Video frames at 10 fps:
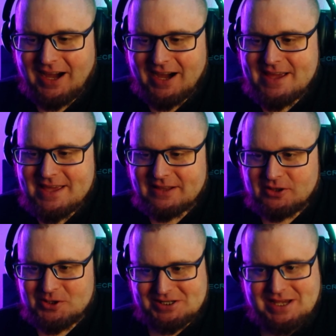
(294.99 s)
I
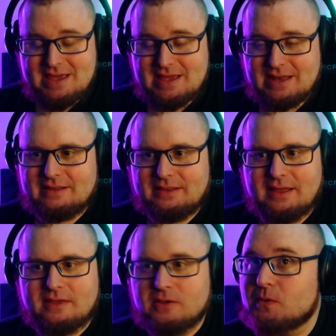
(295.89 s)
looked at
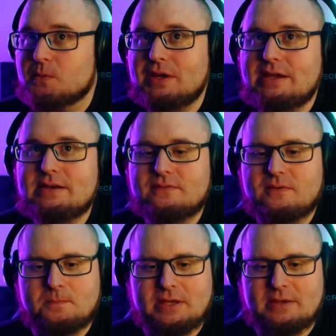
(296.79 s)
like 3
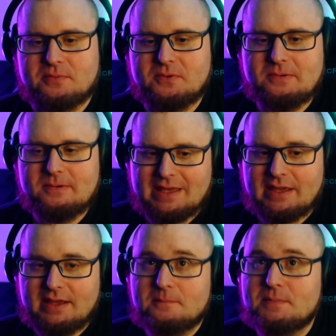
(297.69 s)
different people
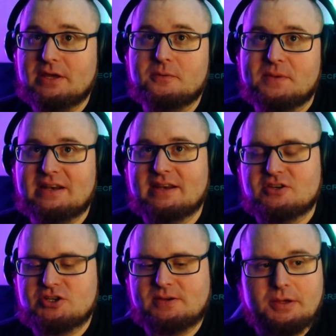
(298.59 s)
in POV
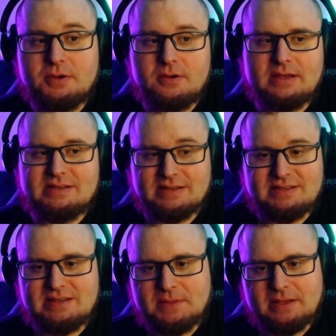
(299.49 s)
Ninja who had done
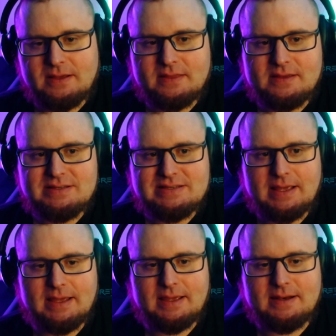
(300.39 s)
something like this,
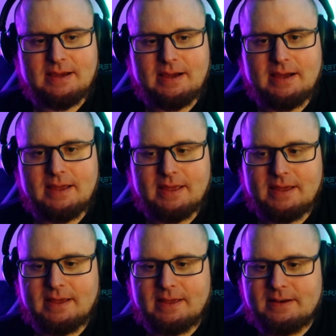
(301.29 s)
and I
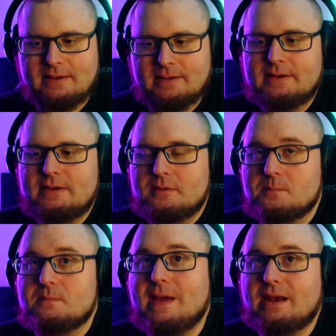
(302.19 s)
had
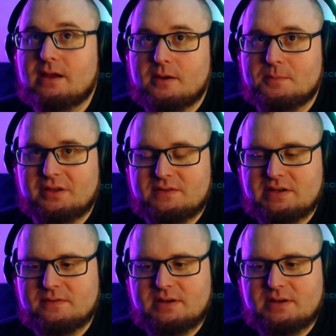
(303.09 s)
made a couple of different